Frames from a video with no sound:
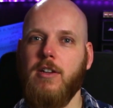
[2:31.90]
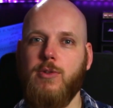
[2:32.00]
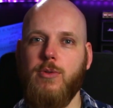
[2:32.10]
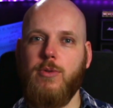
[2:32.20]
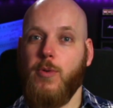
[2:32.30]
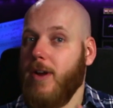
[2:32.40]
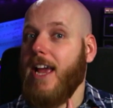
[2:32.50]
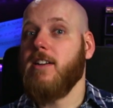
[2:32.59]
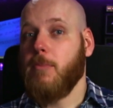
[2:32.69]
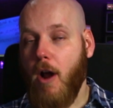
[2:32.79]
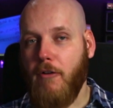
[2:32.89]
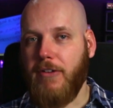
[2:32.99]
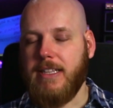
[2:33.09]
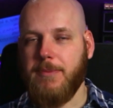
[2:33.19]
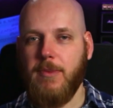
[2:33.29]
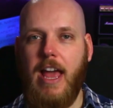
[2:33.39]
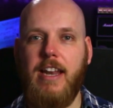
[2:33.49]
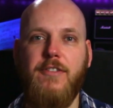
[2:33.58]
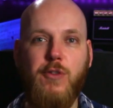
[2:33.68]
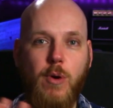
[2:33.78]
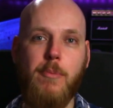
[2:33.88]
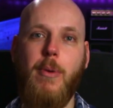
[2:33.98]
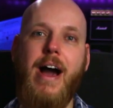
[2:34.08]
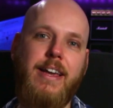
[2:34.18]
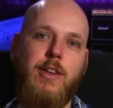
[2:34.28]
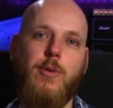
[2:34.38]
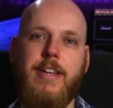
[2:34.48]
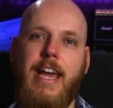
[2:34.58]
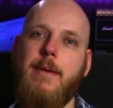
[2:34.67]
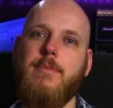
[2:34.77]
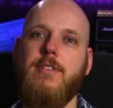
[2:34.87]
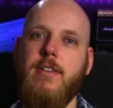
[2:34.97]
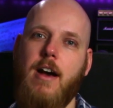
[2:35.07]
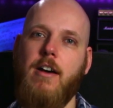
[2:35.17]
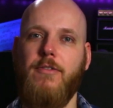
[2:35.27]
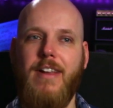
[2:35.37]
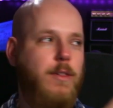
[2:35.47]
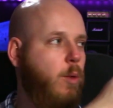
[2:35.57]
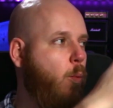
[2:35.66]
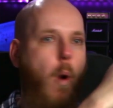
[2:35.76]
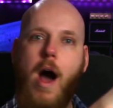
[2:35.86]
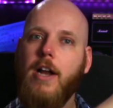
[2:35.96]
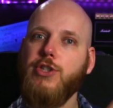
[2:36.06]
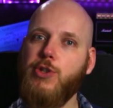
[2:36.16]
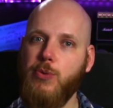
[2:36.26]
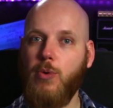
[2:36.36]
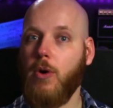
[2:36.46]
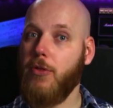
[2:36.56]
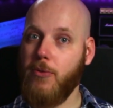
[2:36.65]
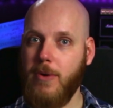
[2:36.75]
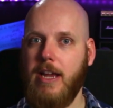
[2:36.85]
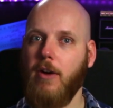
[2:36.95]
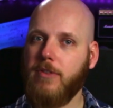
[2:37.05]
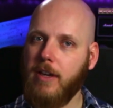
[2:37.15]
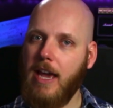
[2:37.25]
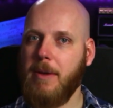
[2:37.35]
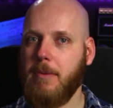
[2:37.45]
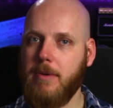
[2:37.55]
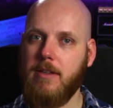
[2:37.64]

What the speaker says: to create a profit. And if you are buying your games out of level 1, 2 or 3 of the gaming